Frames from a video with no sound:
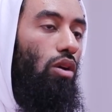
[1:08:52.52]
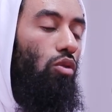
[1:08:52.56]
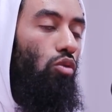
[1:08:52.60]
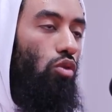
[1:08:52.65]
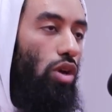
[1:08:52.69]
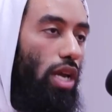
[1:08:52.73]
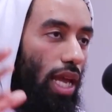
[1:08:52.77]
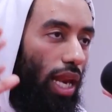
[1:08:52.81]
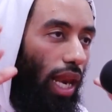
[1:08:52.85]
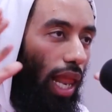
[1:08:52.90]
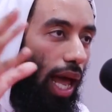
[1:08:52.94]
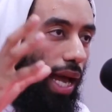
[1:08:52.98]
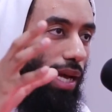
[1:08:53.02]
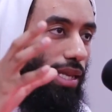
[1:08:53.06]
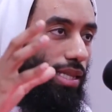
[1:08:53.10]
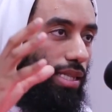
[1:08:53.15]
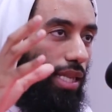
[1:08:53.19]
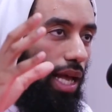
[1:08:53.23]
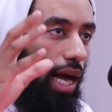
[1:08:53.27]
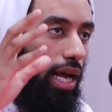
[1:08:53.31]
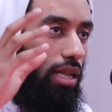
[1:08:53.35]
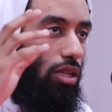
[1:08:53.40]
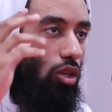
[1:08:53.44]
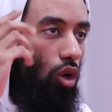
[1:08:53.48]

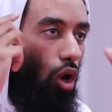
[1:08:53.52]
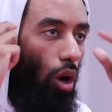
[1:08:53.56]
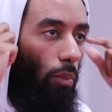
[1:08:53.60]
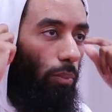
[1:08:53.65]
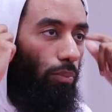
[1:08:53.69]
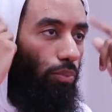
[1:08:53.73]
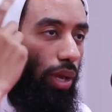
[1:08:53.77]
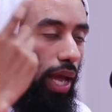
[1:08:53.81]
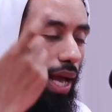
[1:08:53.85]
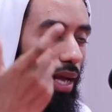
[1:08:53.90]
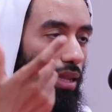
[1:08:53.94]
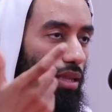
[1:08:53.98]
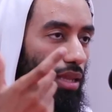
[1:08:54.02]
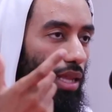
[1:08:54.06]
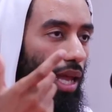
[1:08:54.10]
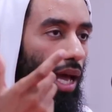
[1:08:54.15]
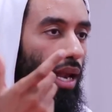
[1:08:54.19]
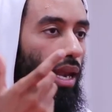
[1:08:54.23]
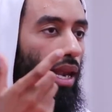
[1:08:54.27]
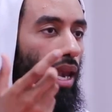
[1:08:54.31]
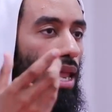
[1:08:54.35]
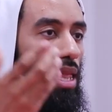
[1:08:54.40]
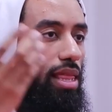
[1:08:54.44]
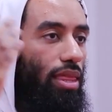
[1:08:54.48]
Realize that, comprehend
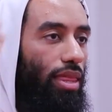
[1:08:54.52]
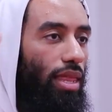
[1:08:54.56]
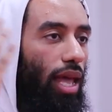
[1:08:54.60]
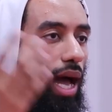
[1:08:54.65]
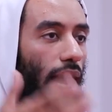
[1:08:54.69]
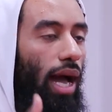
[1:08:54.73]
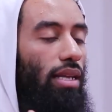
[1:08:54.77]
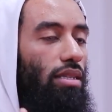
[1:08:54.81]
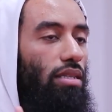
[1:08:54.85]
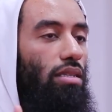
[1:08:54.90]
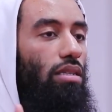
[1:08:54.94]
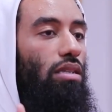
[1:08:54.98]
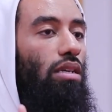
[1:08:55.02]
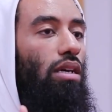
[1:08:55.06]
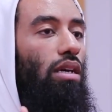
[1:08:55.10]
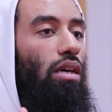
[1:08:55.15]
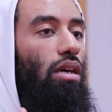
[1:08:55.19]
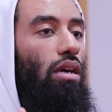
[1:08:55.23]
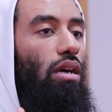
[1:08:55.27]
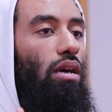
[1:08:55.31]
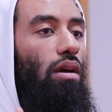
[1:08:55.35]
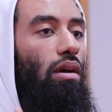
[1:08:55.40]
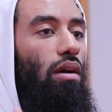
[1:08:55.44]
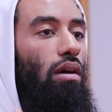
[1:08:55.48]
that, let that
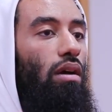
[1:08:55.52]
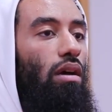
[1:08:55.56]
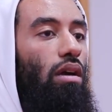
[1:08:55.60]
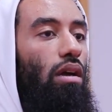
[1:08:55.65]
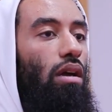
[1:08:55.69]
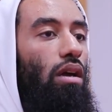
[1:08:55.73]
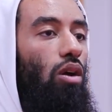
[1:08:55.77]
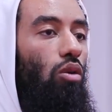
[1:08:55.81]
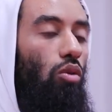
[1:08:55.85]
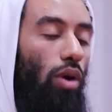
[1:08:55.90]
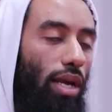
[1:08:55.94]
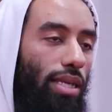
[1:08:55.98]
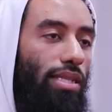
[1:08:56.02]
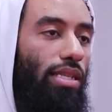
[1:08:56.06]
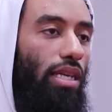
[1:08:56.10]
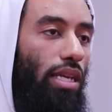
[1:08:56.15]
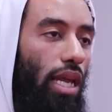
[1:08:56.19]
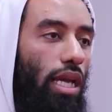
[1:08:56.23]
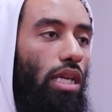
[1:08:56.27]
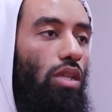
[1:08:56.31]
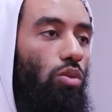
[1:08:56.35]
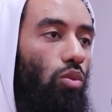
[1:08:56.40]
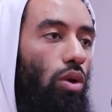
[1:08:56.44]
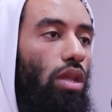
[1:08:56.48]

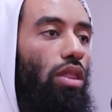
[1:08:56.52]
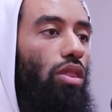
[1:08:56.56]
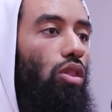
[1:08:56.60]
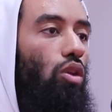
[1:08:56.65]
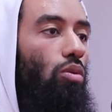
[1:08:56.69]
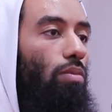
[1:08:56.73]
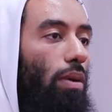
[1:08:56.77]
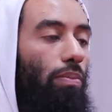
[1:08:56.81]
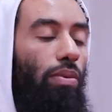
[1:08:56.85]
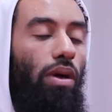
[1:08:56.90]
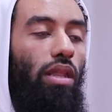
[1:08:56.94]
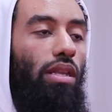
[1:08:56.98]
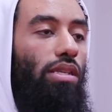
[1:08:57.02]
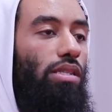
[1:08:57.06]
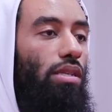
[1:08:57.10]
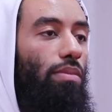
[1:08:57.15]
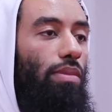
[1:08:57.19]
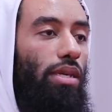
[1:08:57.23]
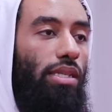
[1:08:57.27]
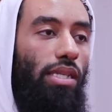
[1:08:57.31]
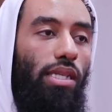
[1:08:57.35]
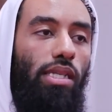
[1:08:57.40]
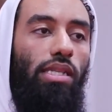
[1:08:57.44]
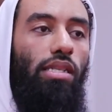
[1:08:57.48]
resonate with you, my brothers
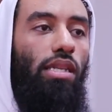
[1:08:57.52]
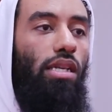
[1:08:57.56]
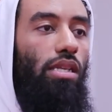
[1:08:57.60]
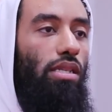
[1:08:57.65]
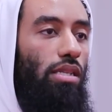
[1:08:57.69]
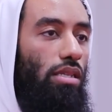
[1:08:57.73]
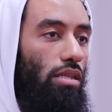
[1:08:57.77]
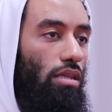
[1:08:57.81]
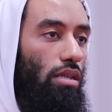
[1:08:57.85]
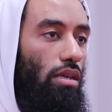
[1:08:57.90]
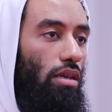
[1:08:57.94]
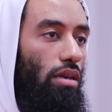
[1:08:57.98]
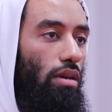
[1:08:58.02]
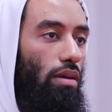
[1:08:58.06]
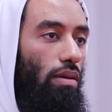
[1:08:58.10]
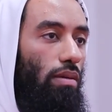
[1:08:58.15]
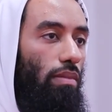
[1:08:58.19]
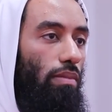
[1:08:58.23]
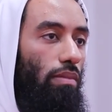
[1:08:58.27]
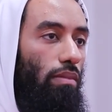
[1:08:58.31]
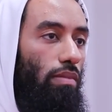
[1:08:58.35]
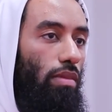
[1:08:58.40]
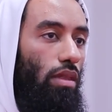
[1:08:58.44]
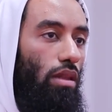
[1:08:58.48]
and my sisters.
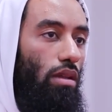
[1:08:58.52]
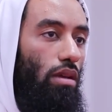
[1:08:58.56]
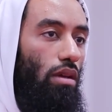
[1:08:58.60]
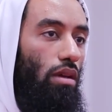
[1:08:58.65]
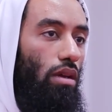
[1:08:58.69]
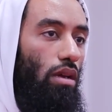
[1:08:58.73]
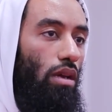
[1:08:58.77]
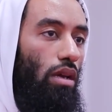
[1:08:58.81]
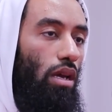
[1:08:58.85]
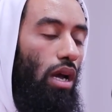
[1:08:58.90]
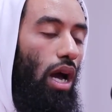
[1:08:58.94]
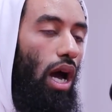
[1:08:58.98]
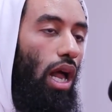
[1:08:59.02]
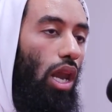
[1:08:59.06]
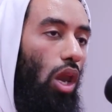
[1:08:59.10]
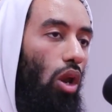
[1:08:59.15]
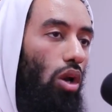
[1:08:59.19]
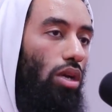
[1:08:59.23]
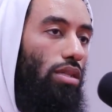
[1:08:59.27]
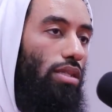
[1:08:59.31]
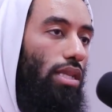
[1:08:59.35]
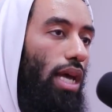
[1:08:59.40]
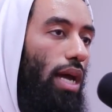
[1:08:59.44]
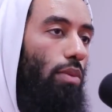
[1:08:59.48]
A
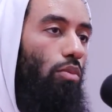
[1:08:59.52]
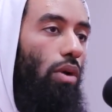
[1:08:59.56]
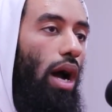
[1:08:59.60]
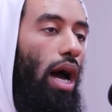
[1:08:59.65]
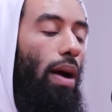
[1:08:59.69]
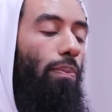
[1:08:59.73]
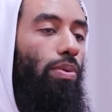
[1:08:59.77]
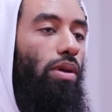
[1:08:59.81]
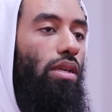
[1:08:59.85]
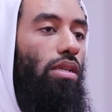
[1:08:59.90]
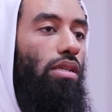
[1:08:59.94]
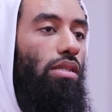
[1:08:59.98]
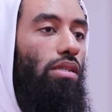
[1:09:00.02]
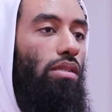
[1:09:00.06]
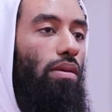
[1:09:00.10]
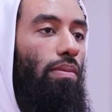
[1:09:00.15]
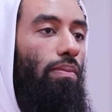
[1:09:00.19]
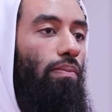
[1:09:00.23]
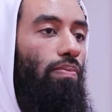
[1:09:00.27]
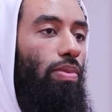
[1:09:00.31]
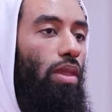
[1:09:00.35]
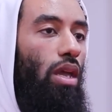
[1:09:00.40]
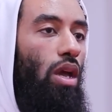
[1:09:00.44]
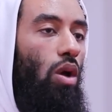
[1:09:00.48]
lot of time, what happens
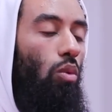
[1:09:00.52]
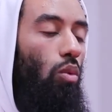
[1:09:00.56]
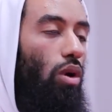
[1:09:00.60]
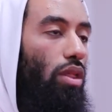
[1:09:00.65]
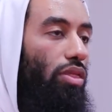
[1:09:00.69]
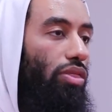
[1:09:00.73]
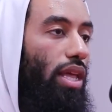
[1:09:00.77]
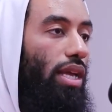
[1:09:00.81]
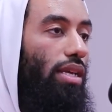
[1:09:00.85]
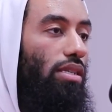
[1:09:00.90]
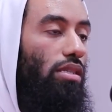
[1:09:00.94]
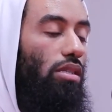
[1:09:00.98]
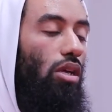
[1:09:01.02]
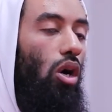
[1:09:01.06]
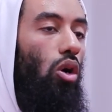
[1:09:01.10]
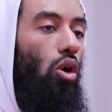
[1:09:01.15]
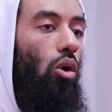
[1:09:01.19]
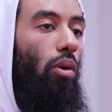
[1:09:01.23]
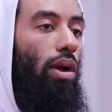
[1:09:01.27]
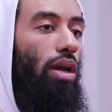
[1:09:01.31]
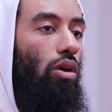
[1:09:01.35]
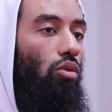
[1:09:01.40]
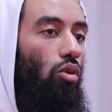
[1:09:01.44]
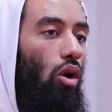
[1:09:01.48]
when things
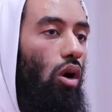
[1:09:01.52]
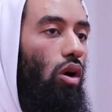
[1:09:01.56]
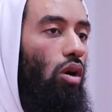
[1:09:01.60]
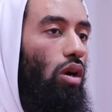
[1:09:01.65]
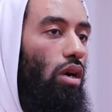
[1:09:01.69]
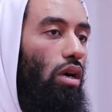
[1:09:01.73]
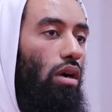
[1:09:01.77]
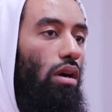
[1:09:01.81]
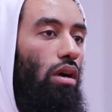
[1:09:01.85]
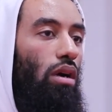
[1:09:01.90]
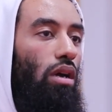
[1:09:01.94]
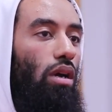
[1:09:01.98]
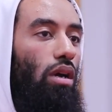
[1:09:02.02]
start going wrong,